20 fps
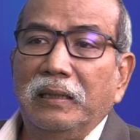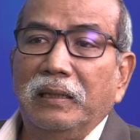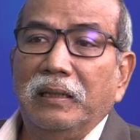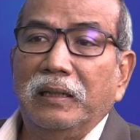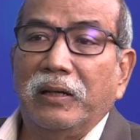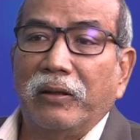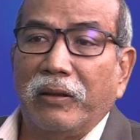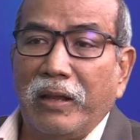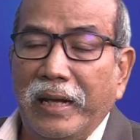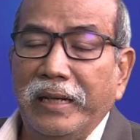
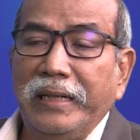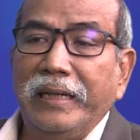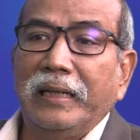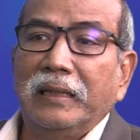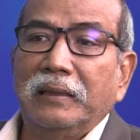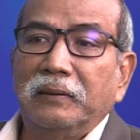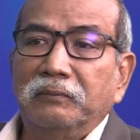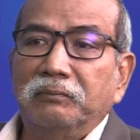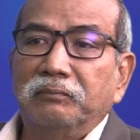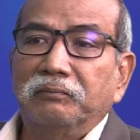
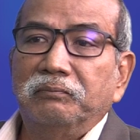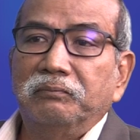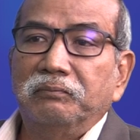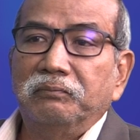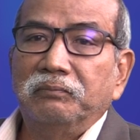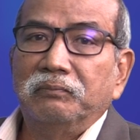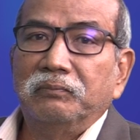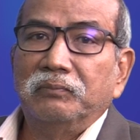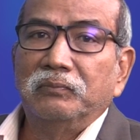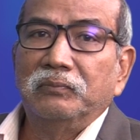crying.
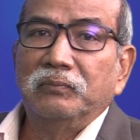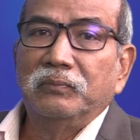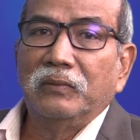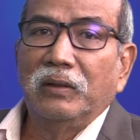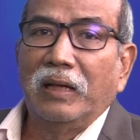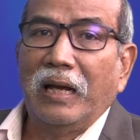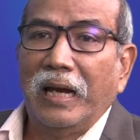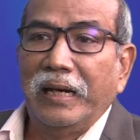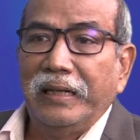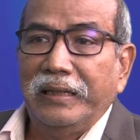
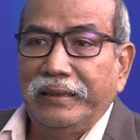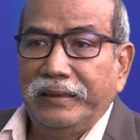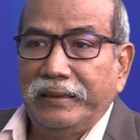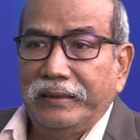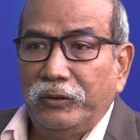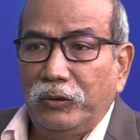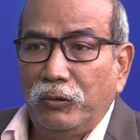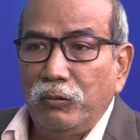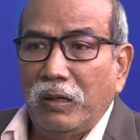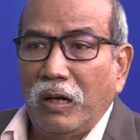I
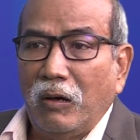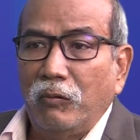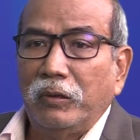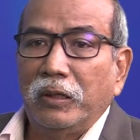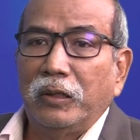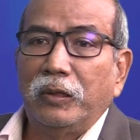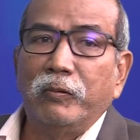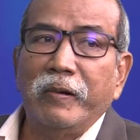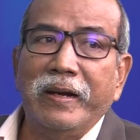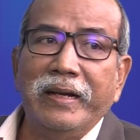took out the
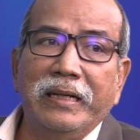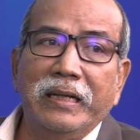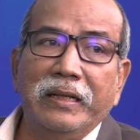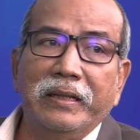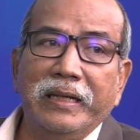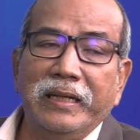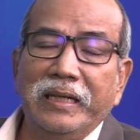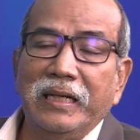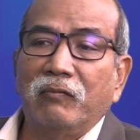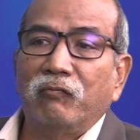20
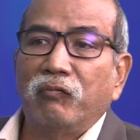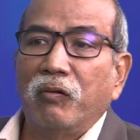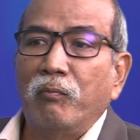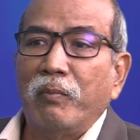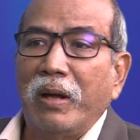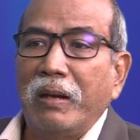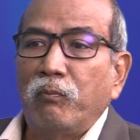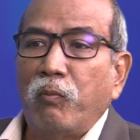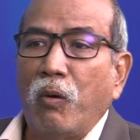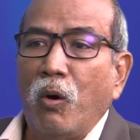ringgit from
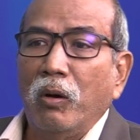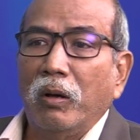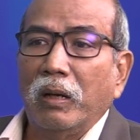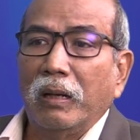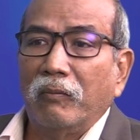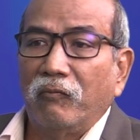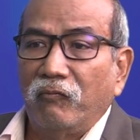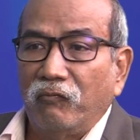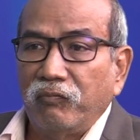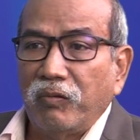my pocket,
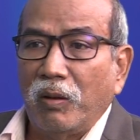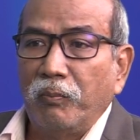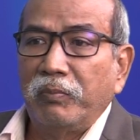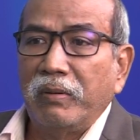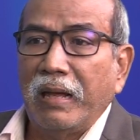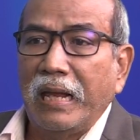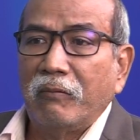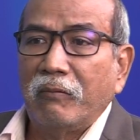from my